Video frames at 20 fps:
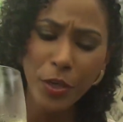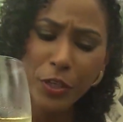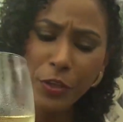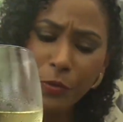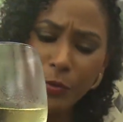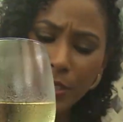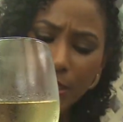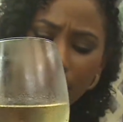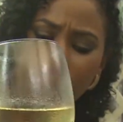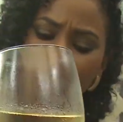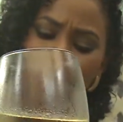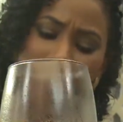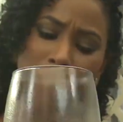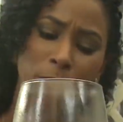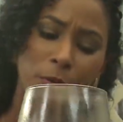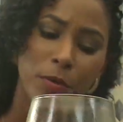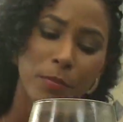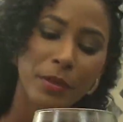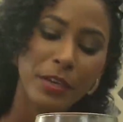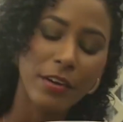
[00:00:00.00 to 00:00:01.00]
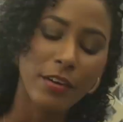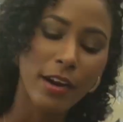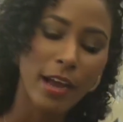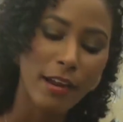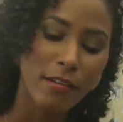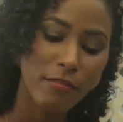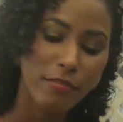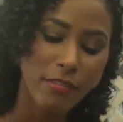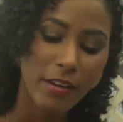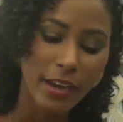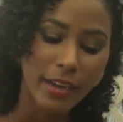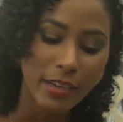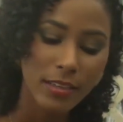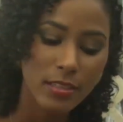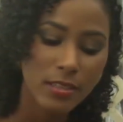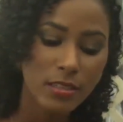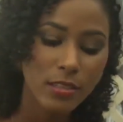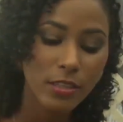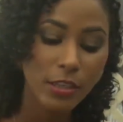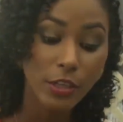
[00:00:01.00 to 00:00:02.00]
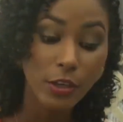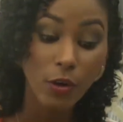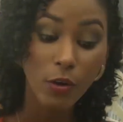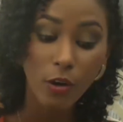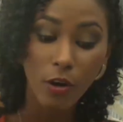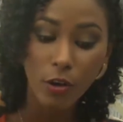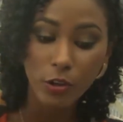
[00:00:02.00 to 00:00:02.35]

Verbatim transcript: you say would be your advice to young